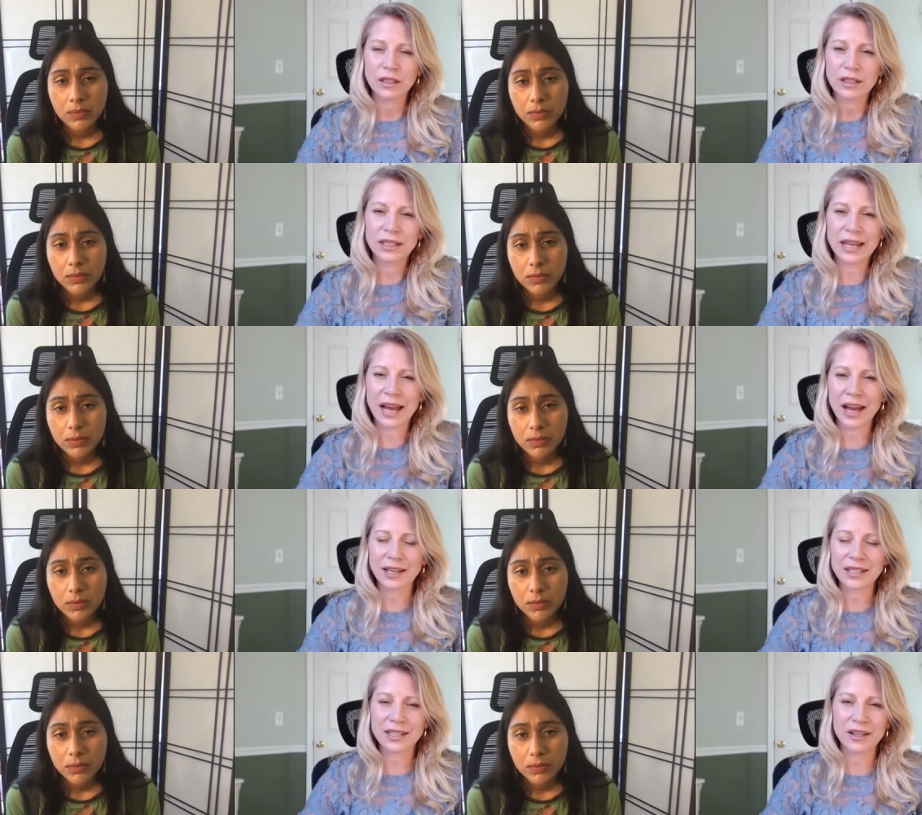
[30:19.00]

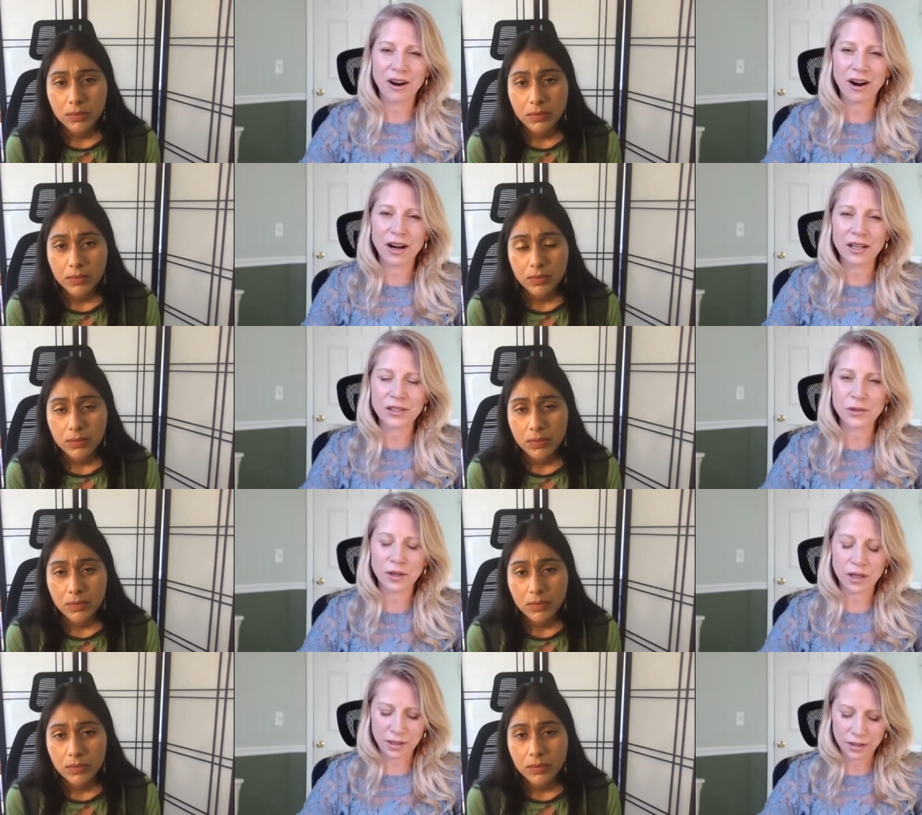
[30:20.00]
Speaker 1: connect to their hearts,
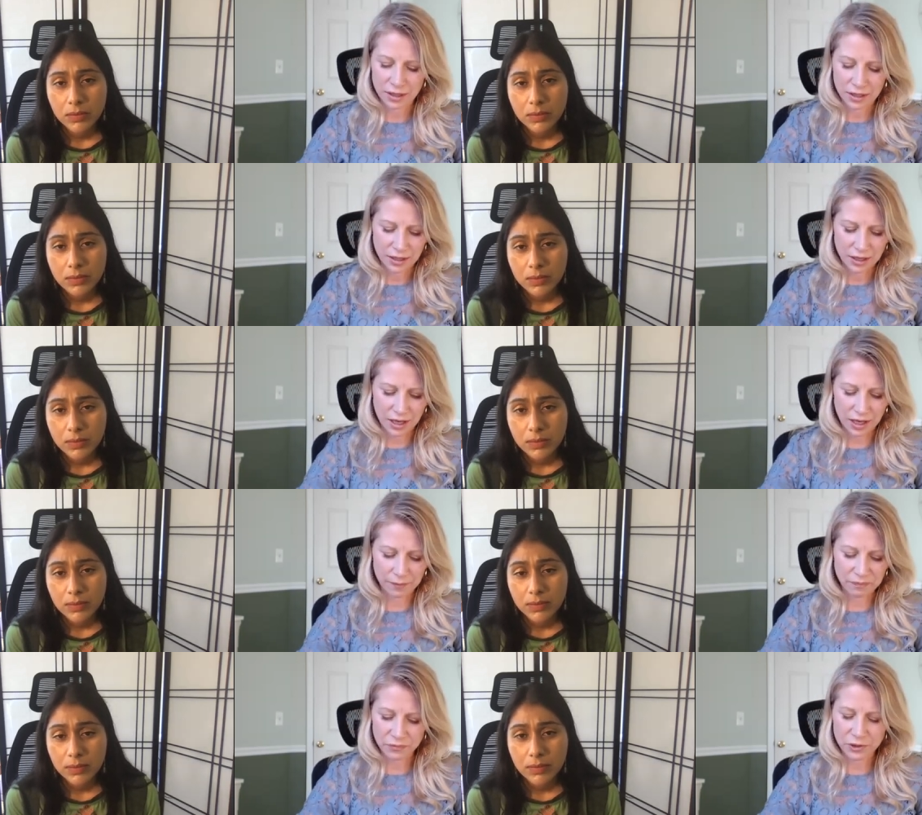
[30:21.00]
or
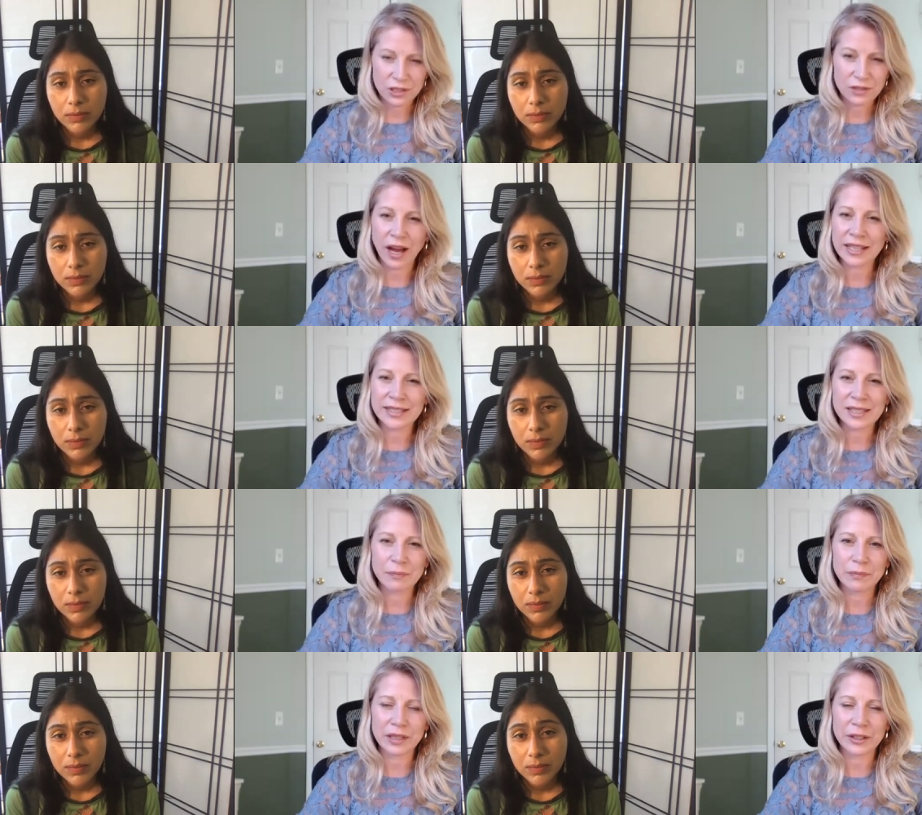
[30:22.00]
just find
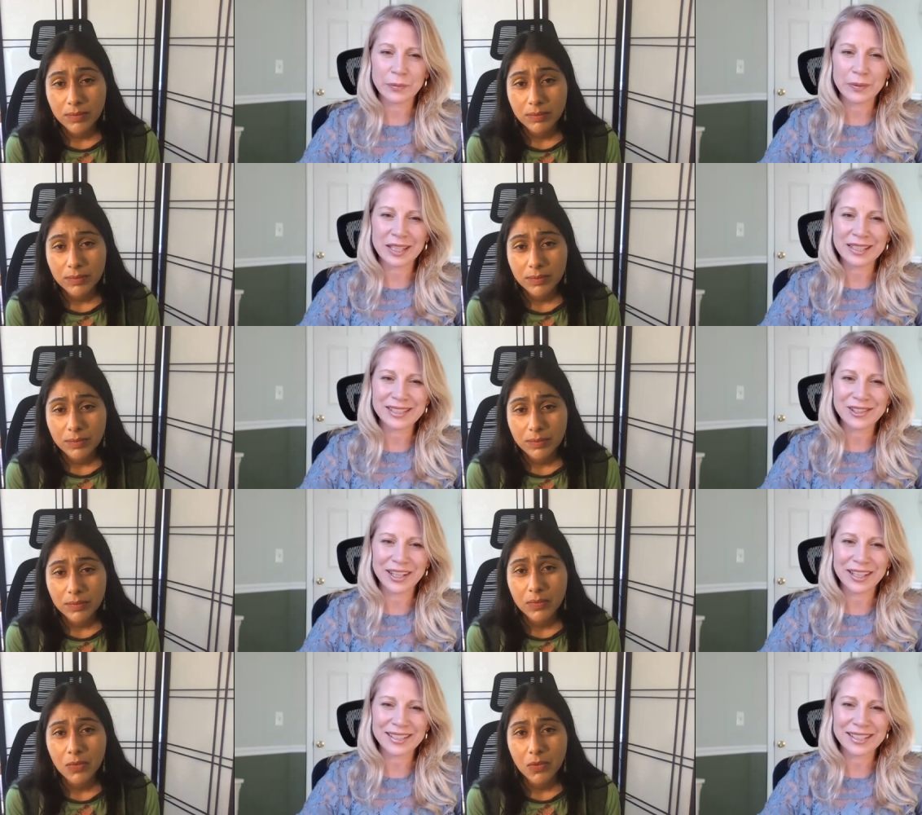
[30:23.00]
some inner peace
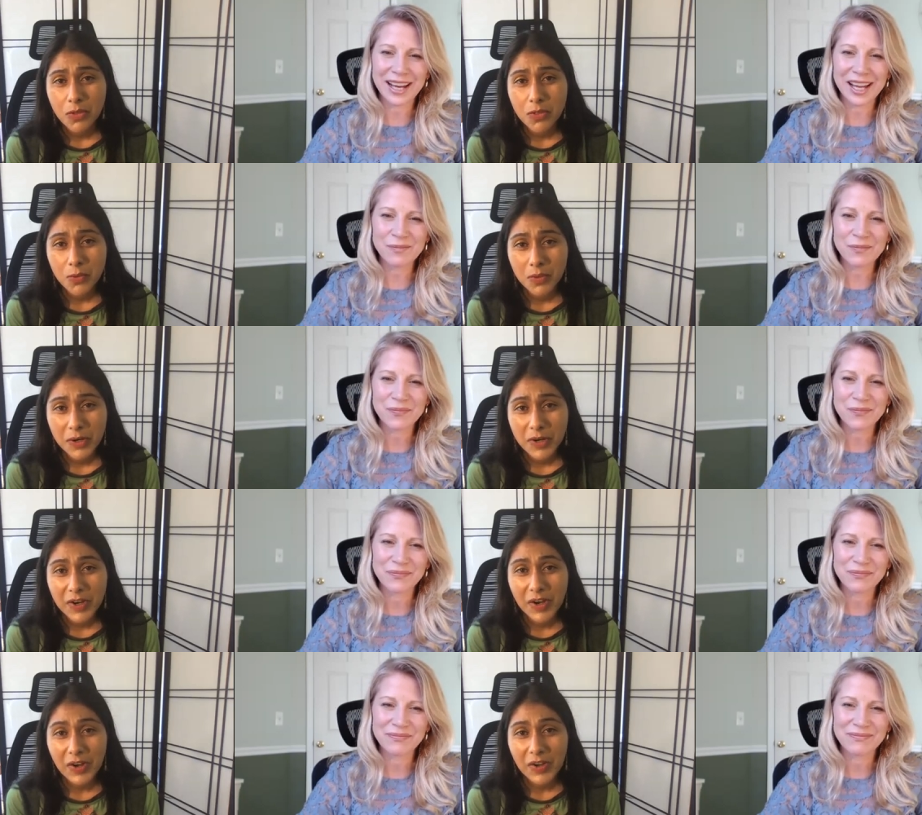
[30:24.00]
during this time?
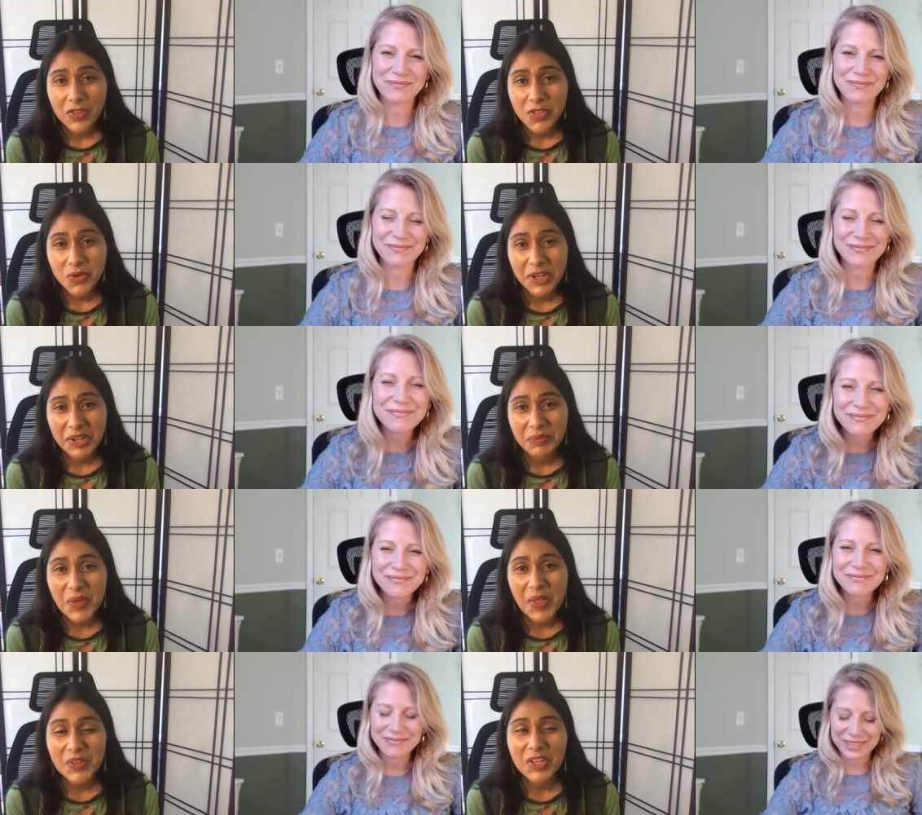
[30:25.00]
Speaker 2: Sure.
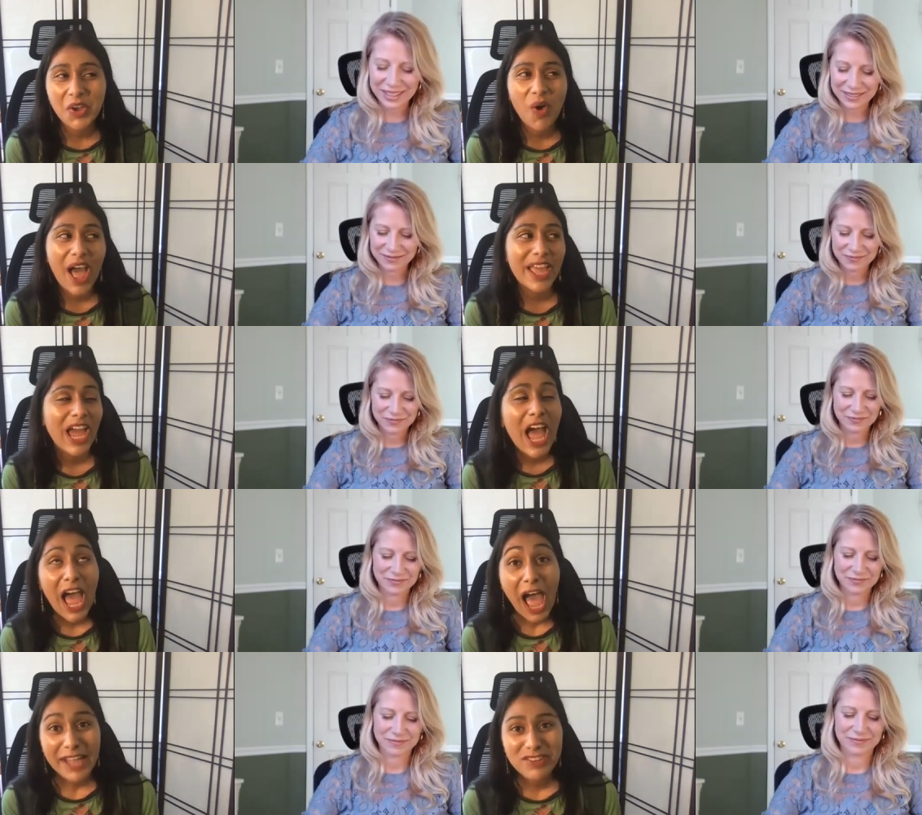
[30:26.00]
Well, you know, I
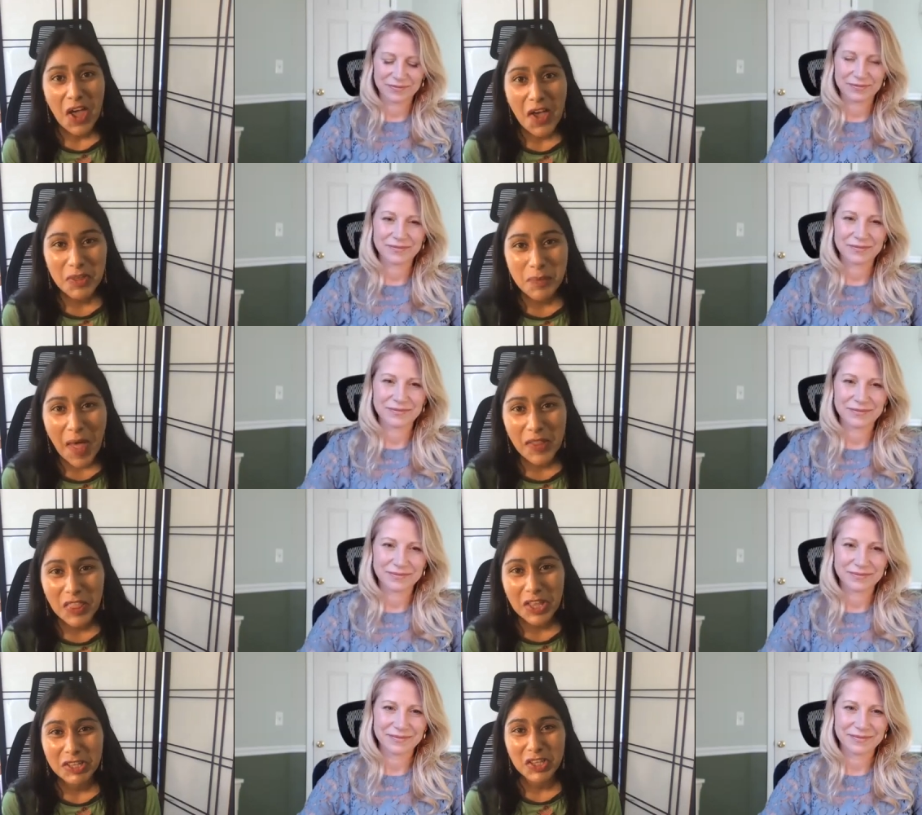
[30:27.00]
talk about
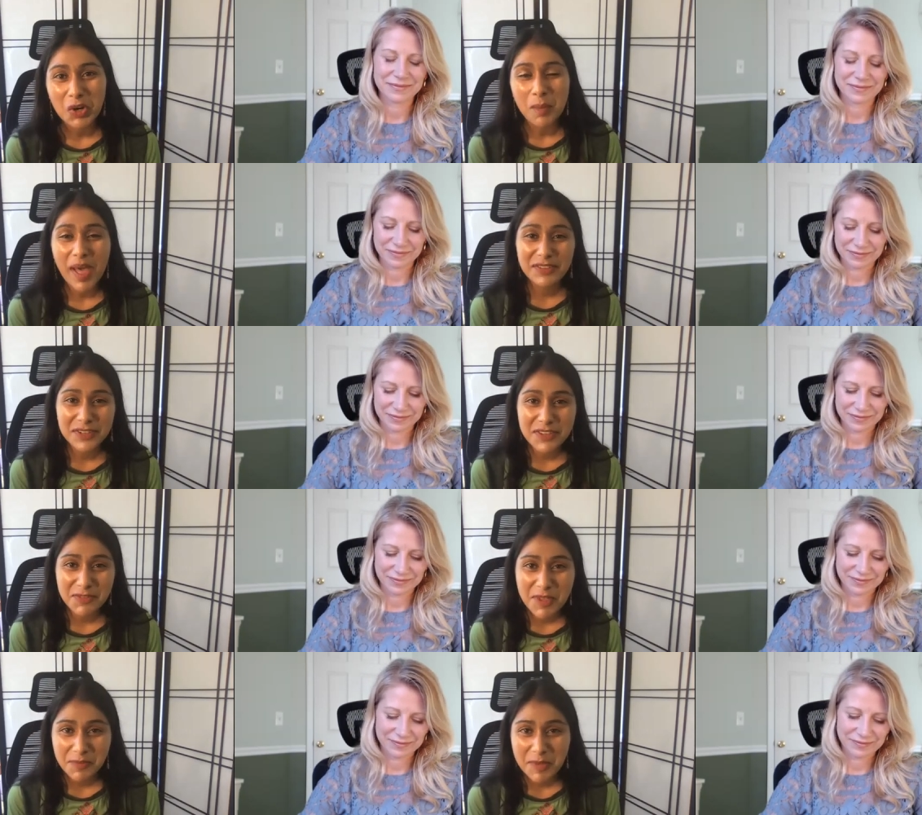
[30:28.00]
the, you know,
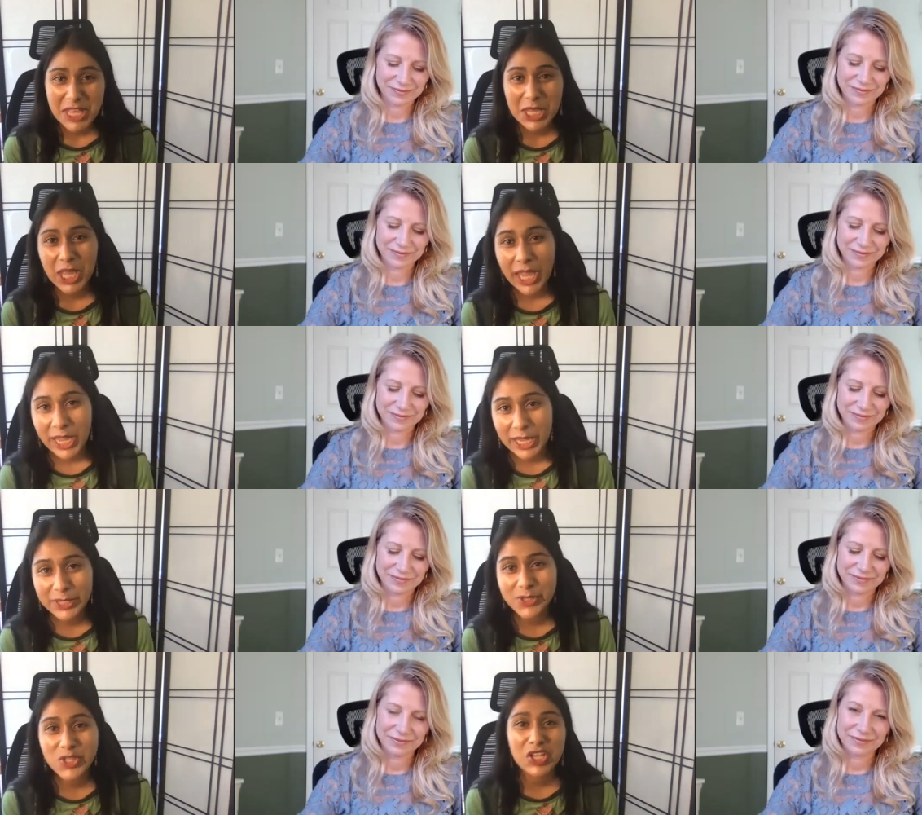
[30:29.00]
mindfulness must be
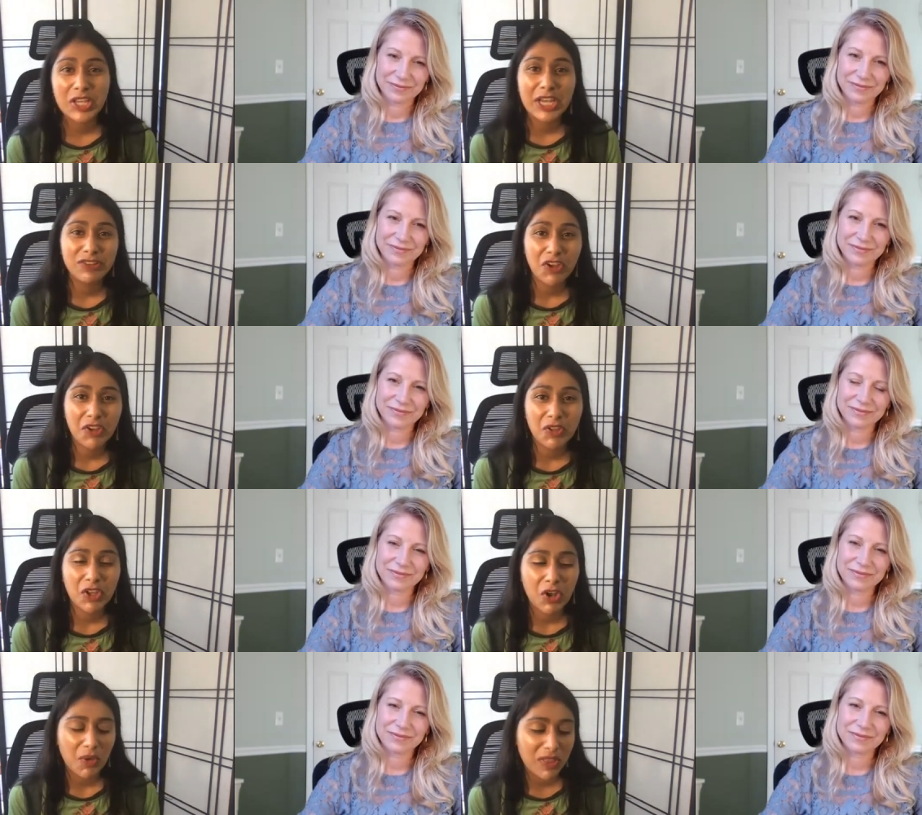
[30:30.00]
engaged, and I talk, you know, and